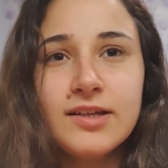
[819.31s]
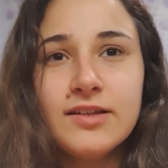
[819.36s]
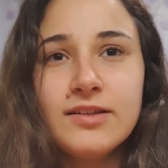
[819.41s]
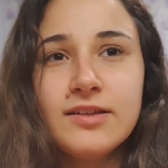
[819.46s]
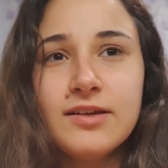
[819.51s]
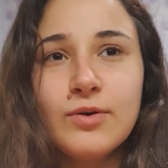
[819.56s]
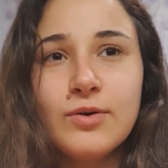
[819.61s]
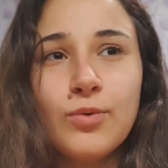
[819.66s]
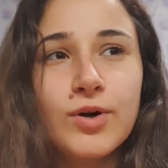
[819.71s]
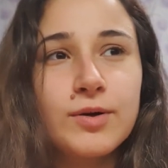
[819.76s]

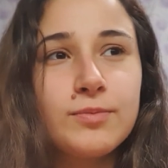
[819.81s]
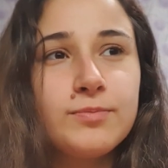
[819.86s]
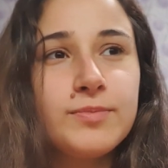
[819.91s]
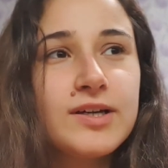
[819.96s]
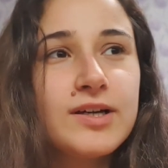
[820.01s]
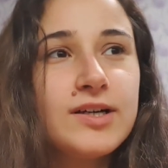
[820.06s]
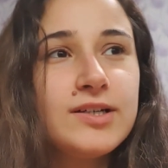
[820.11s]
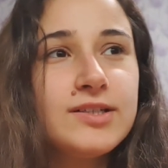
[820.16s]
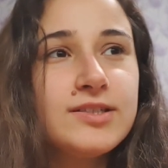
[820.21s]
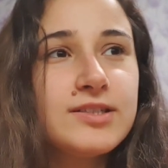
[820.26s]
they were
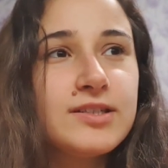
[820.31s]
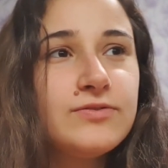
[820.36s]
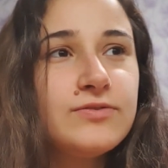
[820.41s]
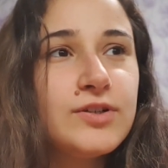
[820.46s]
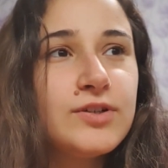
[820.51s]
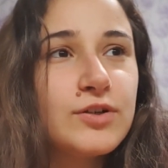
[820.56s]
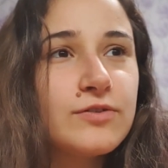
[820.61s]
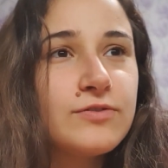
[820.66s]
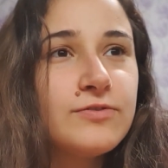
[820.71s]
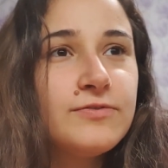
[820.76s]
because of
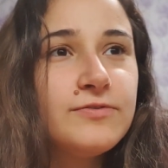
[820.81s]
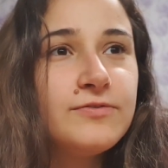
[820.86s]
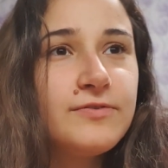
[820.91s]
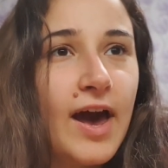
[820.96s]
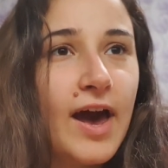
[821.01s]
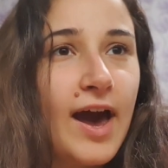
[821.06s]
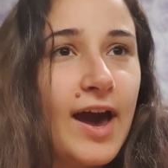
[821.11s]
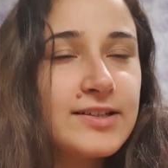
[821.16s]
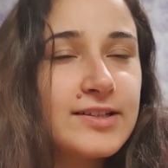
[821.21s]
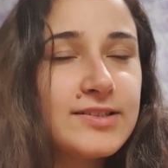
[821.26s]
their
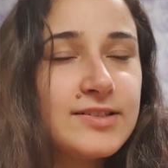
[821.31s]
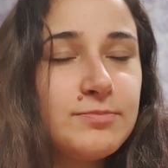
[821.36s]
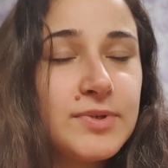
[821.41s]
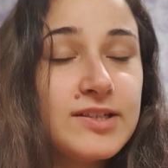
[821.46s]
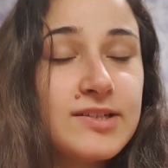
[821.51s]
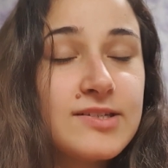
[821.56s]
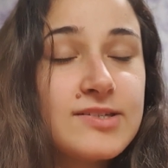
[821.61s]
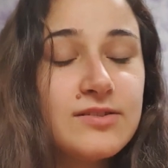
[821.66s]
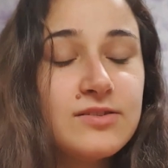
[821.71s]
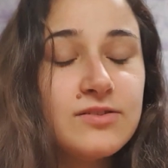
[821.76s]
fat,
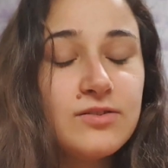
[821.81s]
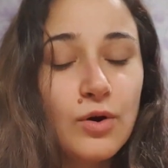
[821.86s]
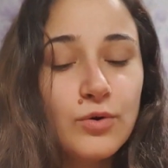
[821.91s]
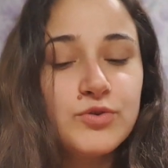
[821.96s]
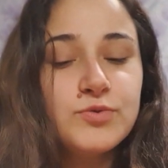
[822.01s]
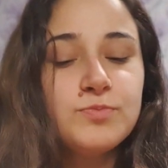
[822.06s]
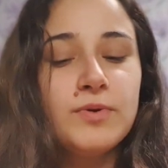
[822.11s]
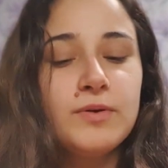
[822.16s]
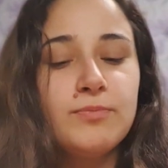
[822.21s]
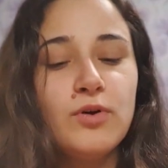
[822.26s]
because
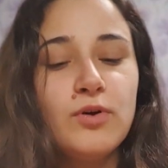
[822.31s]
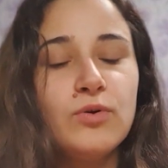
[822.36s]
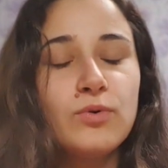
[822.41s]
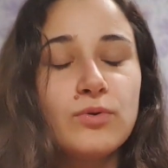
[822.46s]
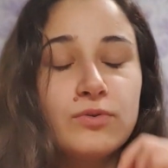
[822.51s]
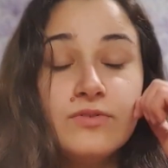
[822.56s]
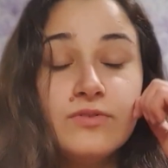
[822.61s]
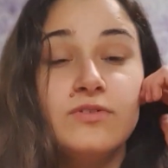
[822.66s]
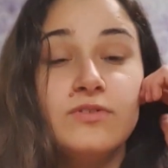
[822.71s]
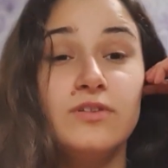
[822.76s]
those
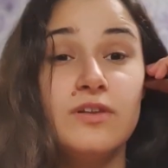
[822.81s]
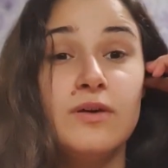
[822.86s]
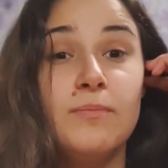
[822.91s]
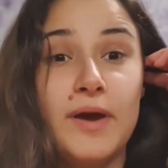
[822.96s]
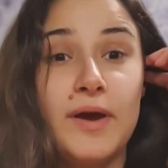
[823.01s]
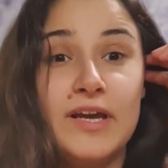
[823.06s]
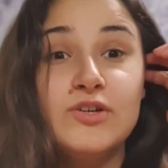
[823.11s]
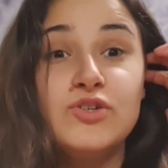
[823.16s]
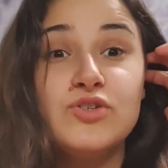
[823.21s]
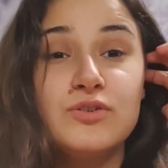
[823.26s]
people, the
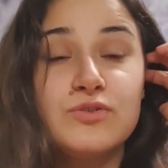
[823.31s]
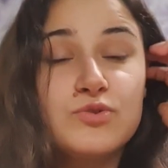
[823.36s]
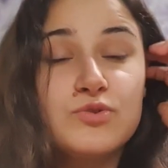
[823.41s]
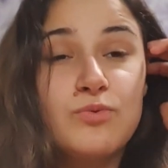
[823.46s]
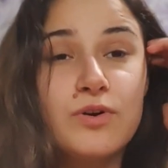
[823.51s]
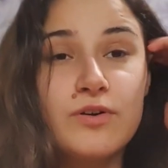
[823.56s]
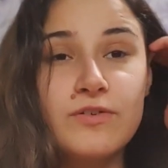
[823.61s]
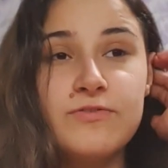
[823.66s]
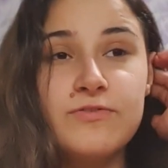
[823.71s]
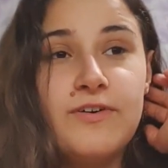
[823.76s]
patients,
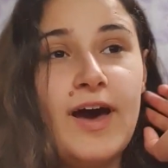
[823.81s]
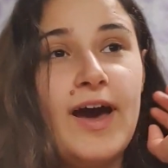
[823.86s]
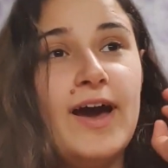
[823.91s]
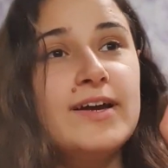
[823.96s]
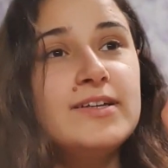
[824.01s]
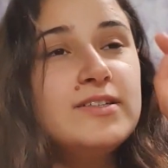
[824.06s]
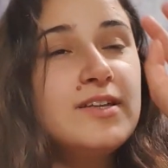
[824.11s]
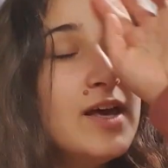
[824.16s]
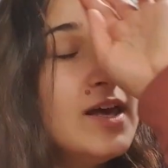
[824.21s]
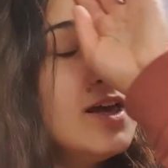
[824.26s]
were
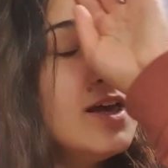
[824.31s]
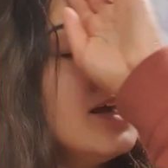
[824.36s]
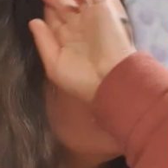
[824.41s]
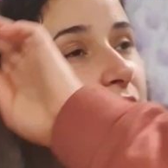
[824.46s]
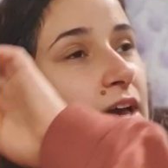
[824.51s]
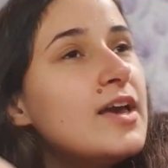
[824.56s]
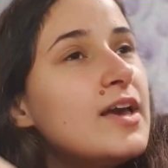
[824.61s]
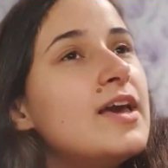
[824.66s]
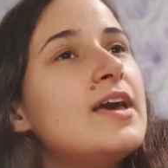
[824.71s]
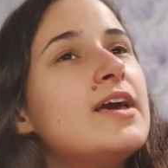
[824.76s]
fat.
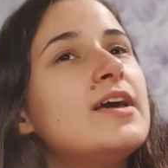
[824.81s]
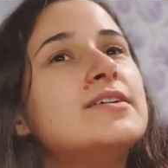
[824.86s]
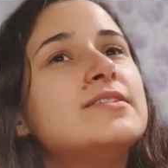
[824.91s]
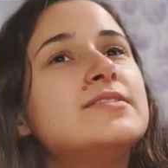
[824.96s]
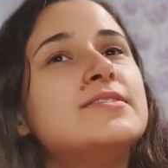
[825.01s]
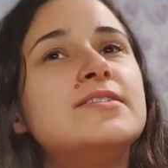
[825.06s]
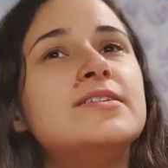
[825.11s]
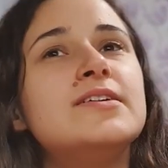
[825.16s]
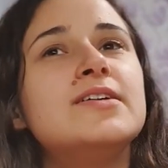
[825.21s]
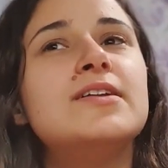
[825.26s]

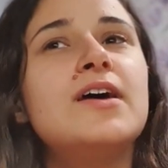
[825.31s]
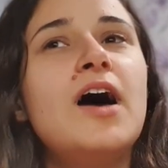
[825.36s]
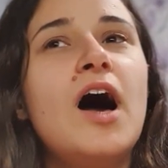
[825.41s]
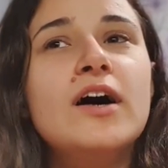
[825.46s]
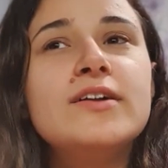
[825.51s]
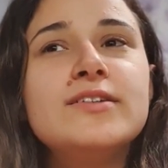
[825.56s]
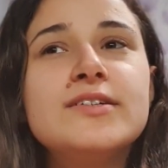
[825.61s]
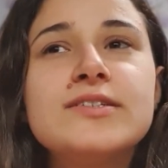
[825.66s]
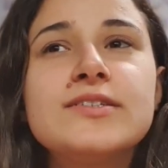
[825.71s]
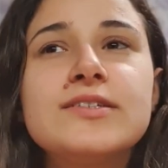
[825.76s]
And it
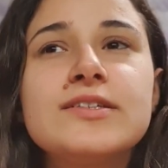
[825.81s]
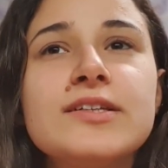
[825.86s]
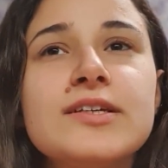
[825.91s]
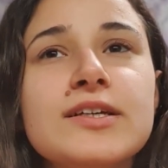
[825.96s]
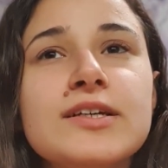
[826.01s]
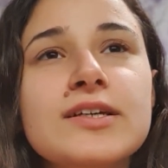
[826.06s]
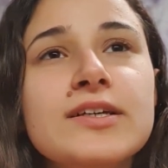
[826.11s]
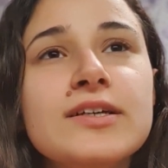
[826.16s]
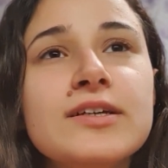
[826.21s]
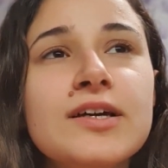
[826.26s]

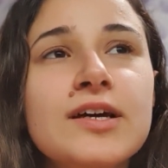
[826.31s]
honestly,